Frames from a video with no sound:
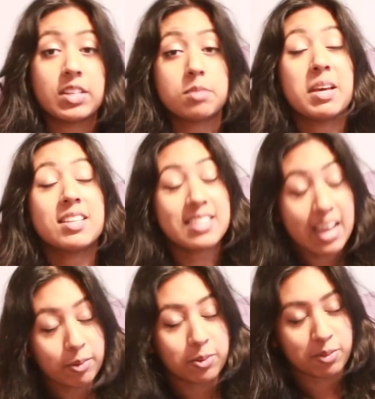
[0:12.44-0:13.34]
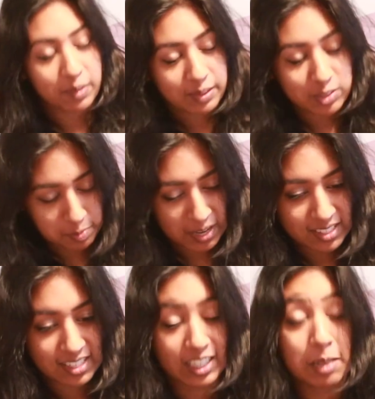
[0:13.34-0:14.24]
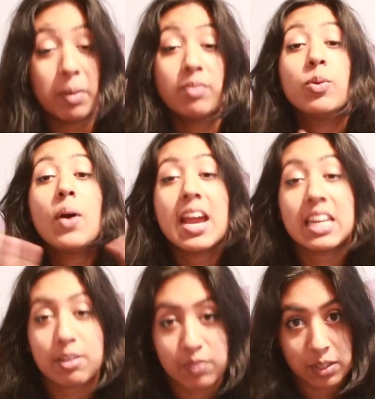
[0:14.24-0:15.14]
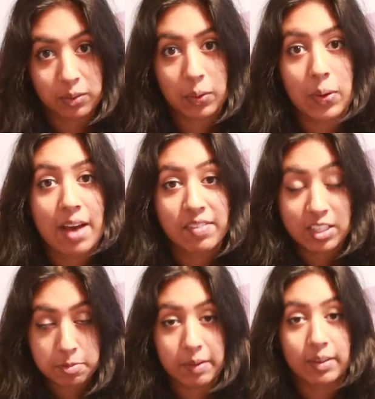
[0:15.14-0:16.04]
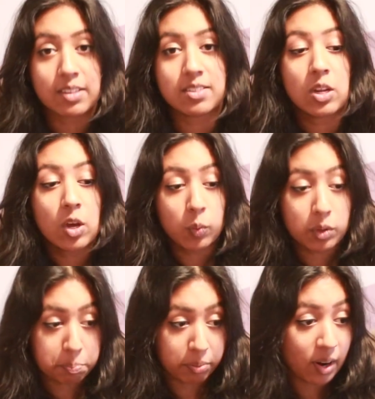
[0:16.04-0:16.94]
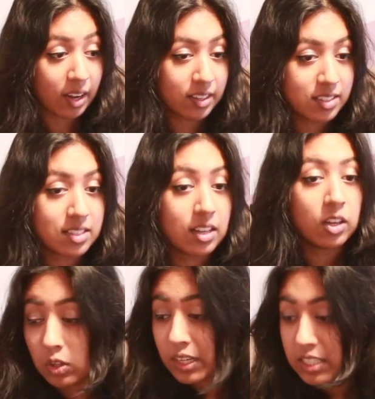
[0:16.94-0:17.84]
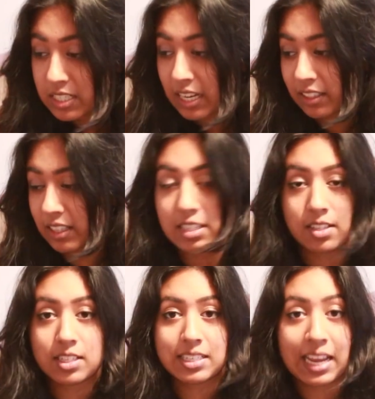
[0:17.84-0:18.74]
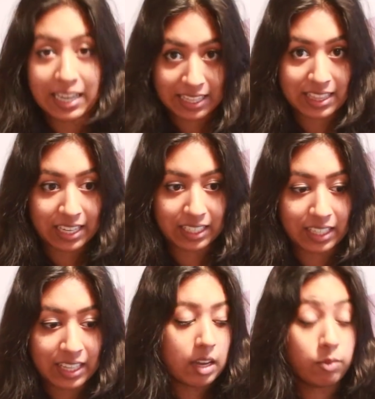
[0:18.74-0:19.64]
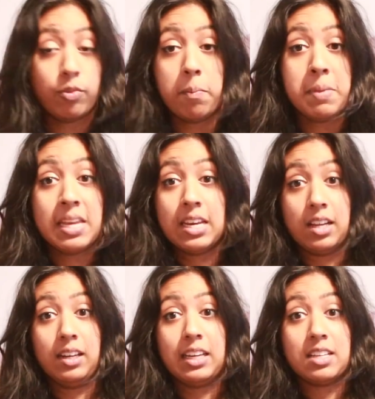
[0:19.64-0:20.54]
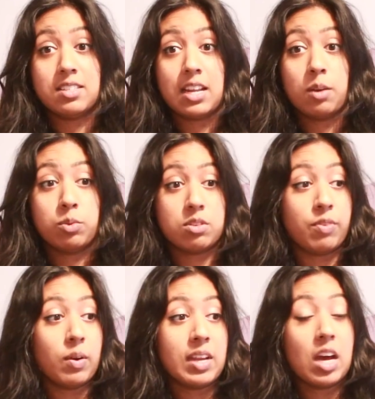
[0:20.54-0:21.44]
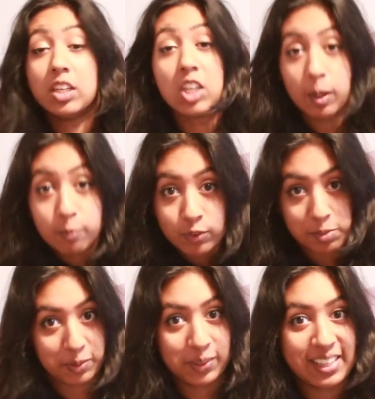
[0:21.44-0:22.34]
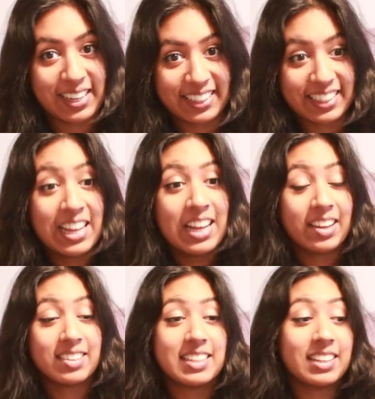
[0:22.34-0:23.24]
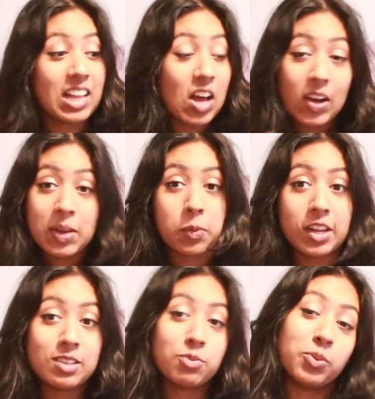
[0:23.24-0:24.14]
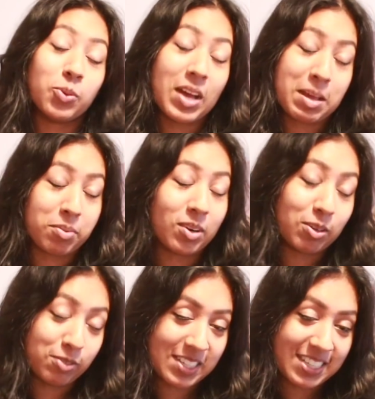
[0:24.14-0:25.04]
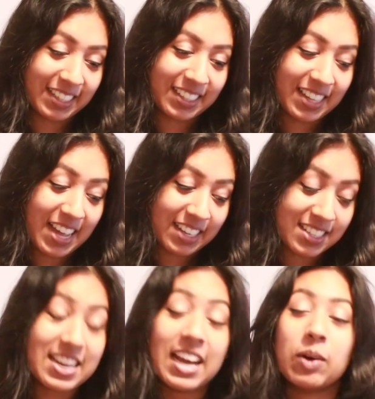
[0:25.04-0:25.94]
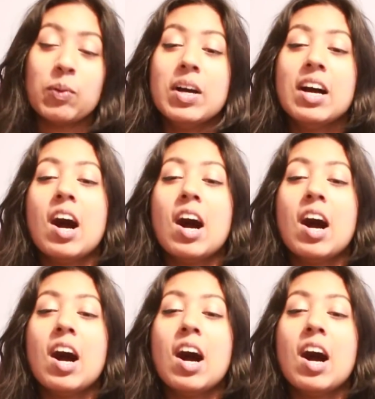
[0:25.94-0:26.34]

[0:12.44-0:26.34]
This may sound very dramatic, but for any of you who have experience with bras, you'll understand that this is a daily thing. And for me, at least, it was a very uncomfortable thing until I went for a bra fitting. And now